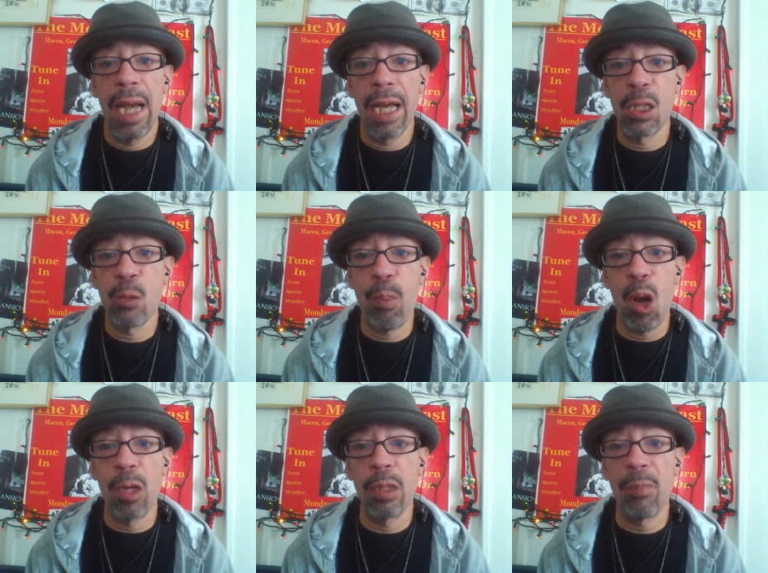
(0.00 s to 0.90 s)
As
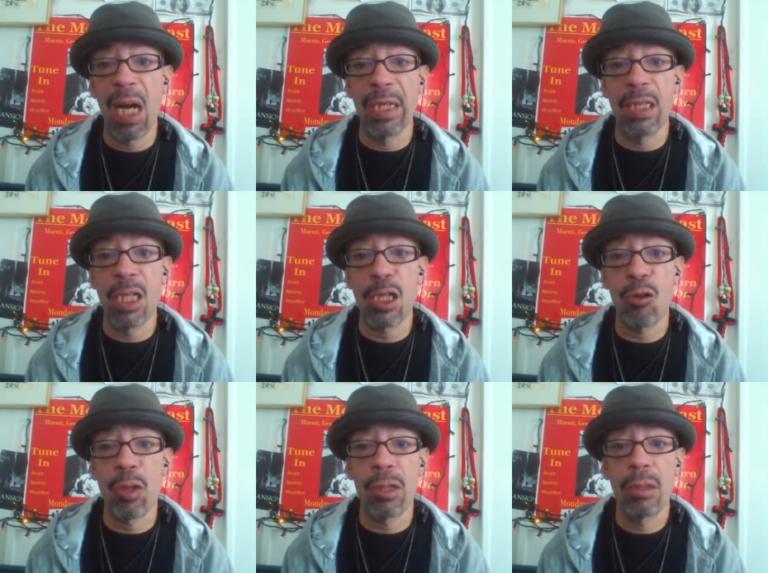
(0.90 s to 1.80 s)
part of my
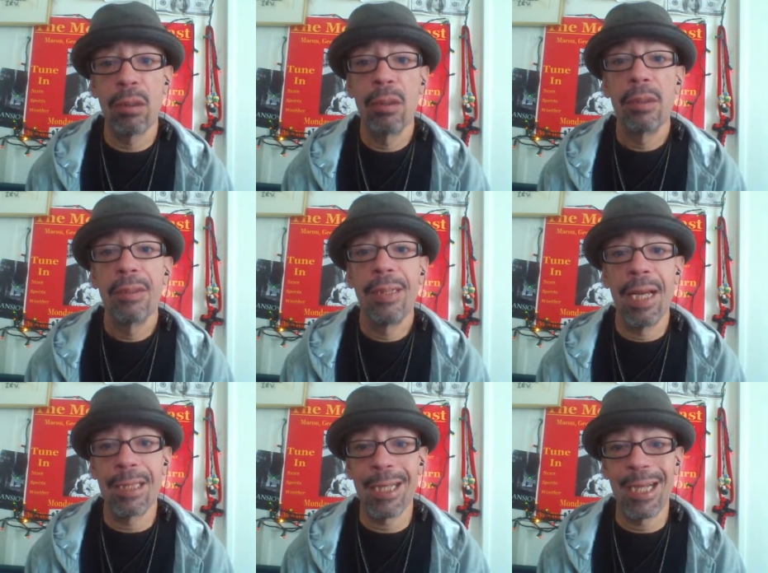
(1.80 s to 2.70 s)
district,
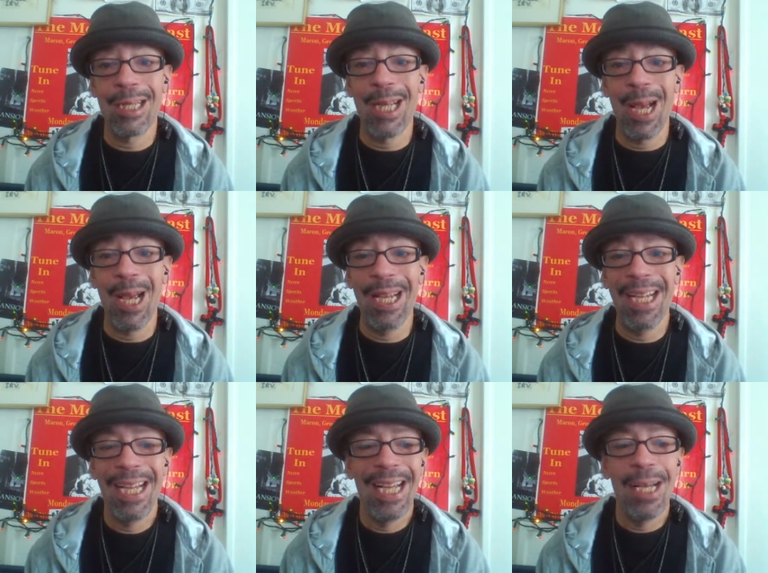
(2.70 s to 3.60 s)
as I
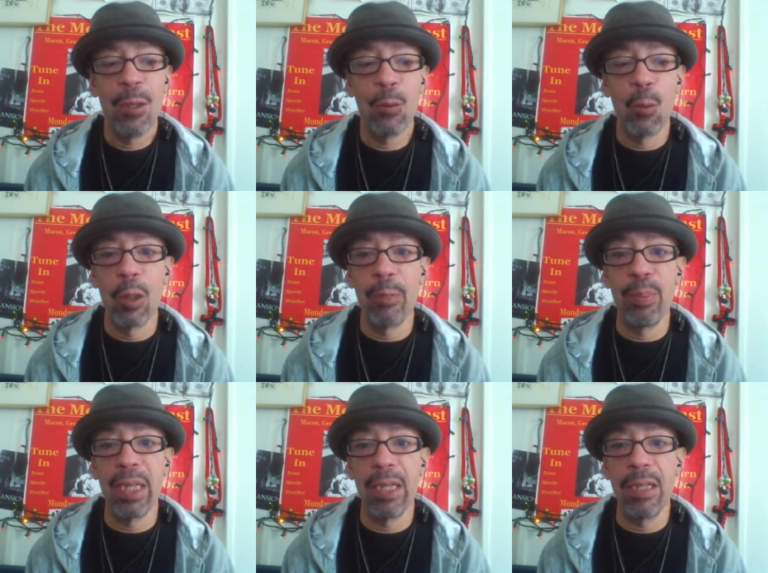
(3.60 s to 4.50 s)
say,
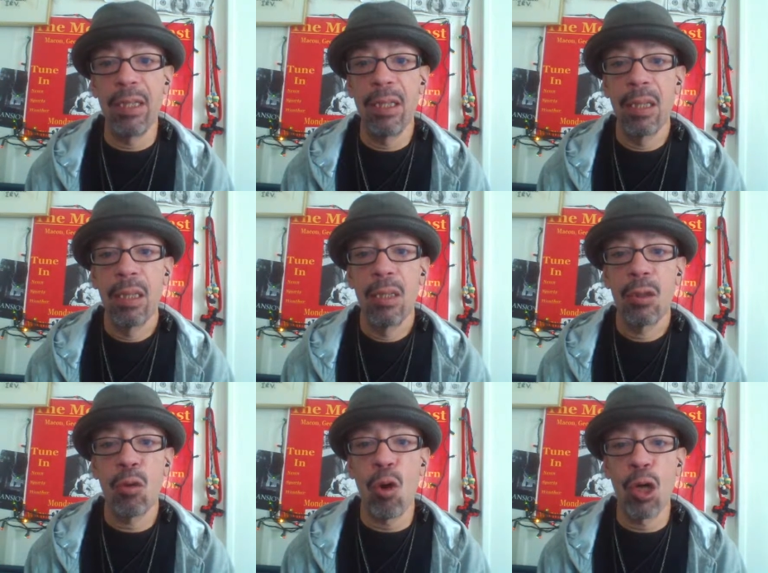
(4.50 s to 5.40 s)
would be
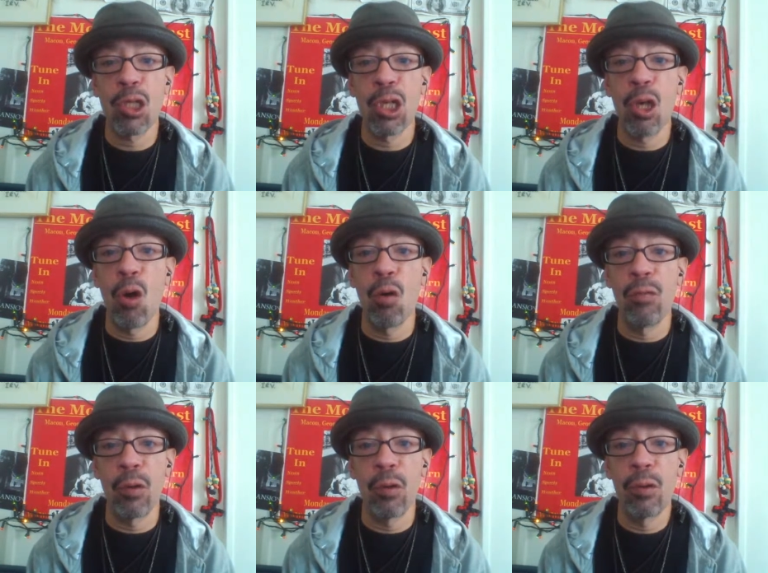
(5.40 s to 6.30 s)
crossing
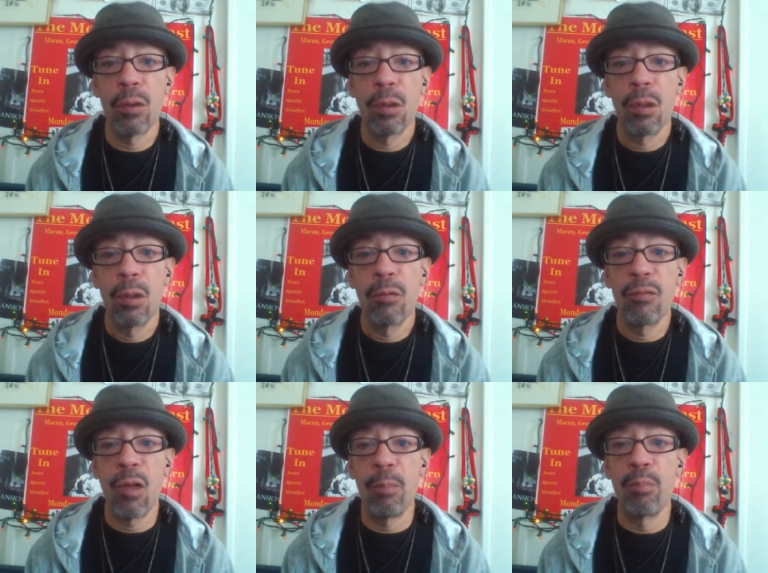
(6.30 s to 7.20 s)
over
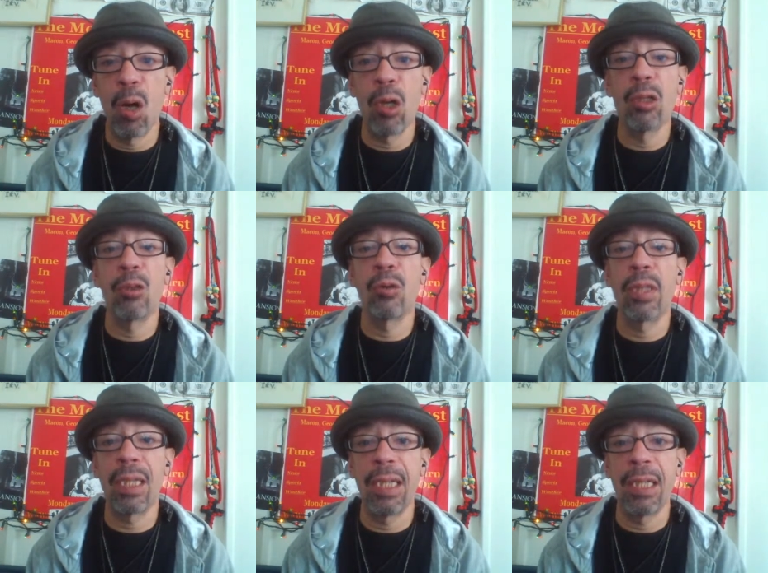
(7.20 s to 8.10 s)
from Martin
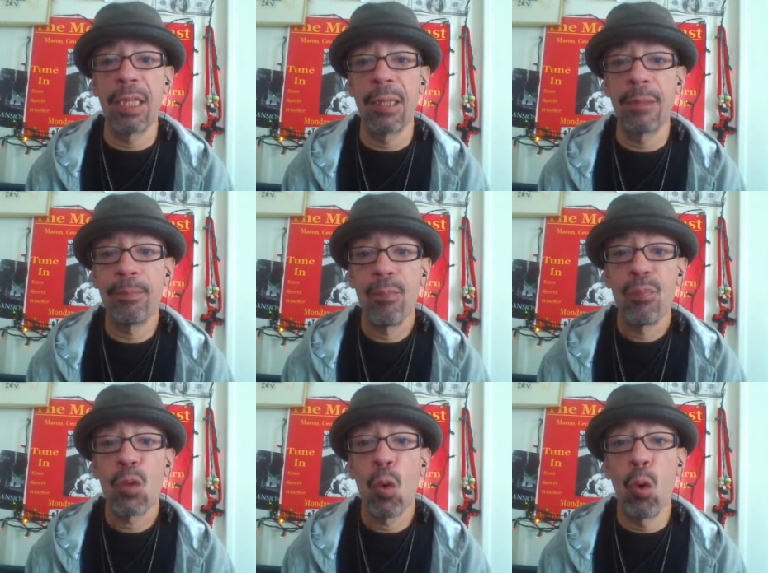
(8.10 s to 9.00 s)
Luther
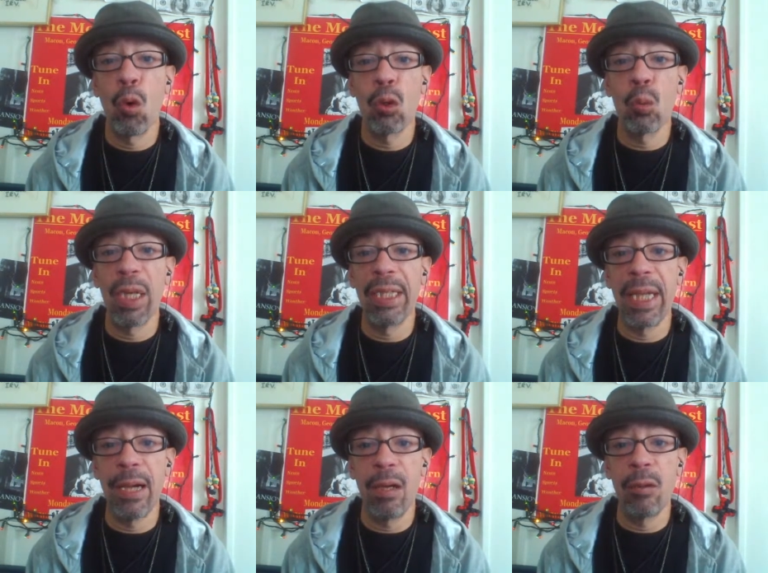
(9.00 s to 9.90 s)
King all the way
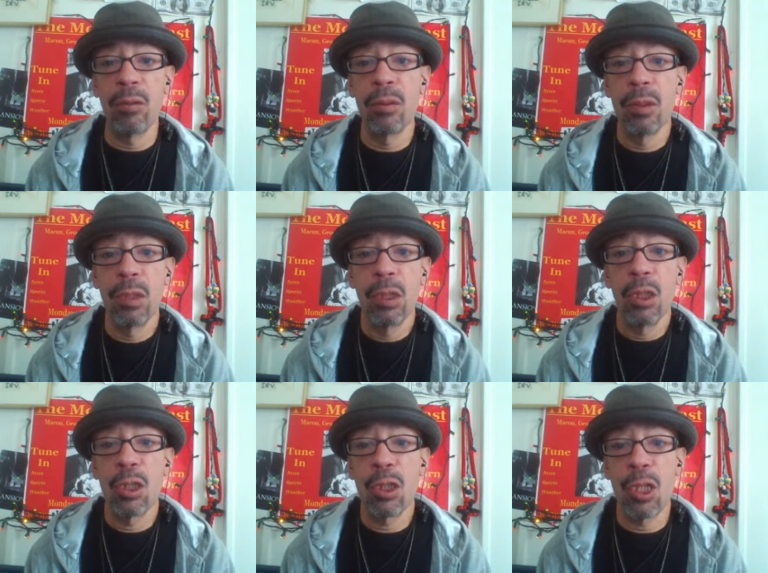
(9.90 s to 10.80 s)
down
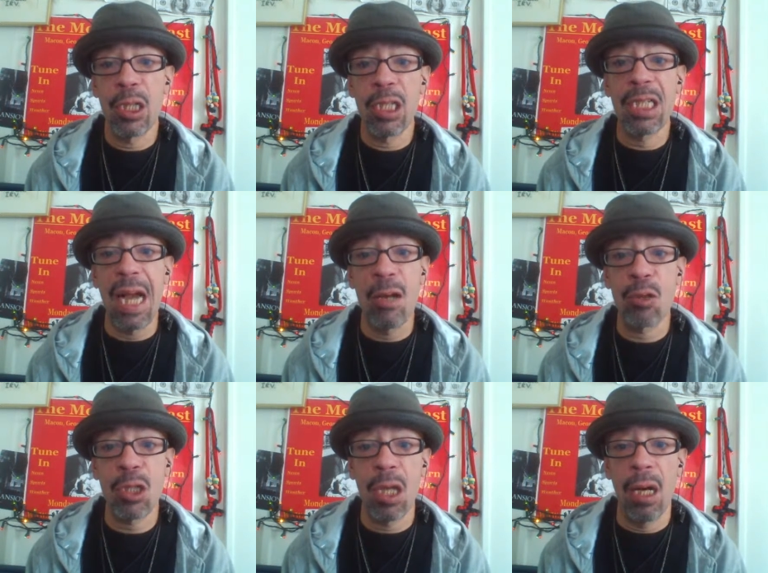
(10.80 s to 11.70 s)
to the
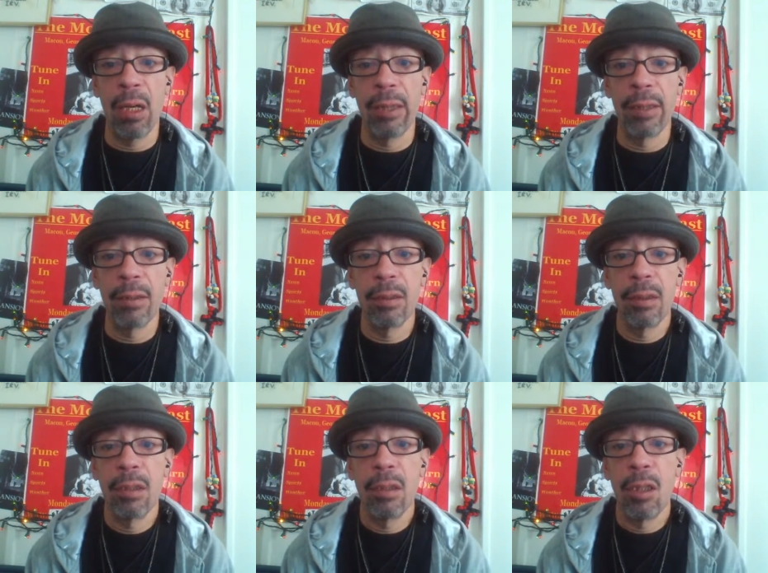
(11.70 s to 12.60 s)
south side
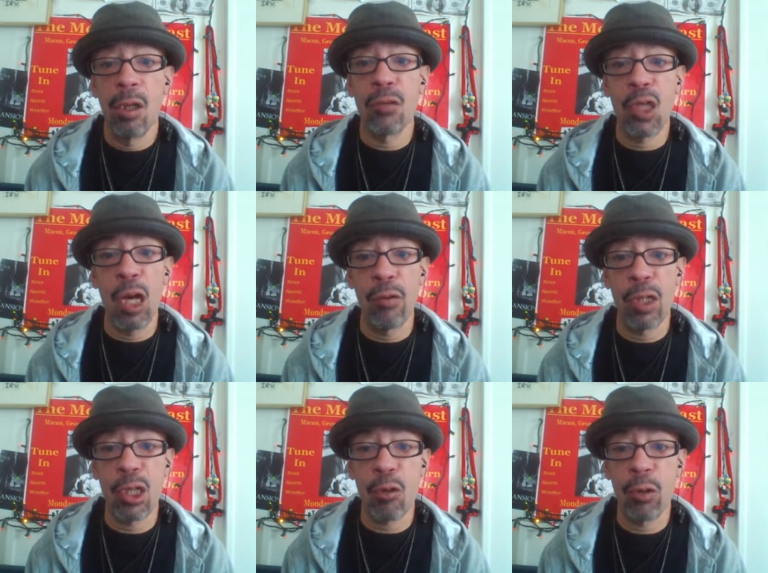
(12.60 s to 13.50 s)
of
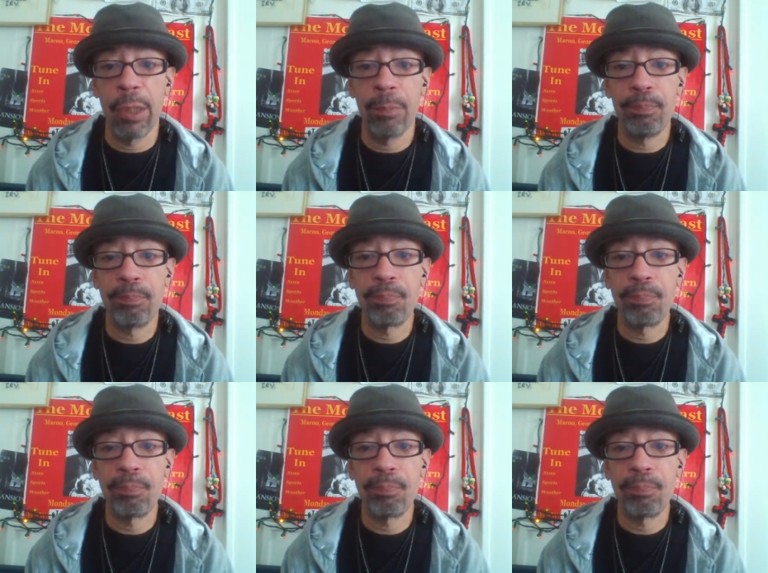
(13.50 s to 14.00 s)
Cherry Street.